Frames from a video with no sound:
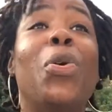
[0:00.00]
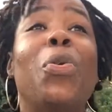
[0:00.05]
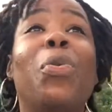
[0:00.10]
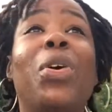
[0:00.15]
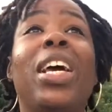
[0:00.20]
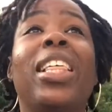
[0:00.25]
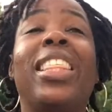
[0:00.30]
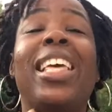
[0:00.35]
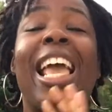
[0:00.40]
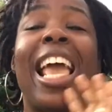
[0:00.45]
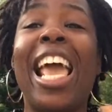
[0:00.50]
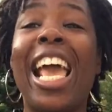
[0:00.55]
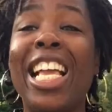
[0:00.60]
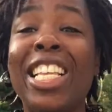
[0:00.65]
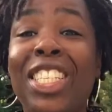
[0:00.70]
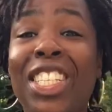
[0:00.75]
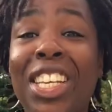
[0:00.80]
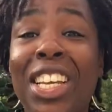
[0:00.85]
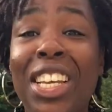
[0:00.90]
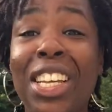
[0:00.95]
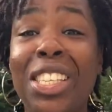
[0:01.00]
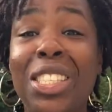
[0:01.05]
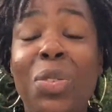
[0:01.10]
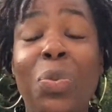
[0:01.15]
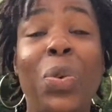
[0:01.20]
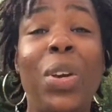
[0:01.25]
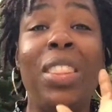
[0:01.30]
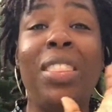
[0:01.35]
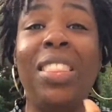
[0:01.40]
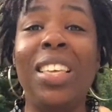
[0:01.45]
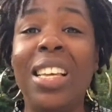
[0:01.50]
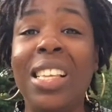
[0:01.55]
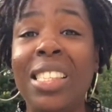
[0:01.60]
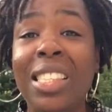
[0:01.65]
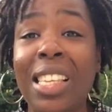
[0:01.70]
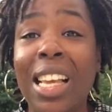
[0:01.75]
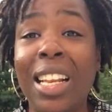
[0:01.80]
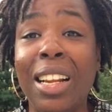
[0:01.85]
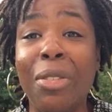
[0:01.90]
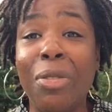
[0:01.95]
with edges with this
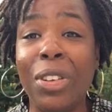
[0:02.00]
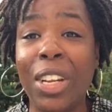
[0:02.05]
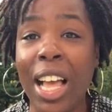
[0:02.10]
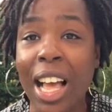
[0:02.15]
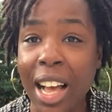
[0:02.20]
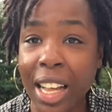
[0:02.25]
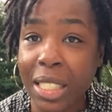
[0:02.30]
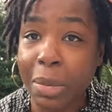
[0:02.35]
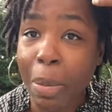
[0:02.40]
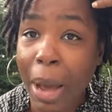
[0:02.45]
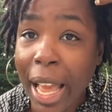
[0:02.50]
set of locks.